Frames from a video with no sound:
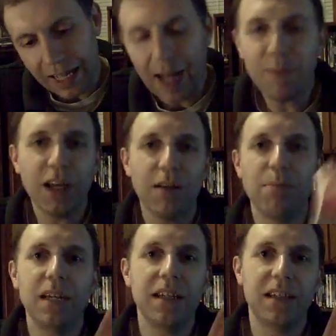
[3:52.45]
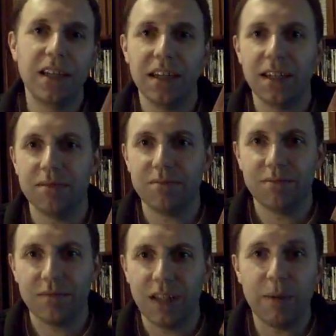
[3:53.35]
I'm not a big. Uh,
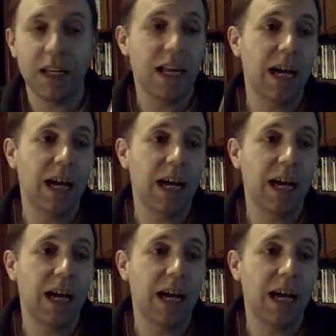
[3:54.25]
I mean,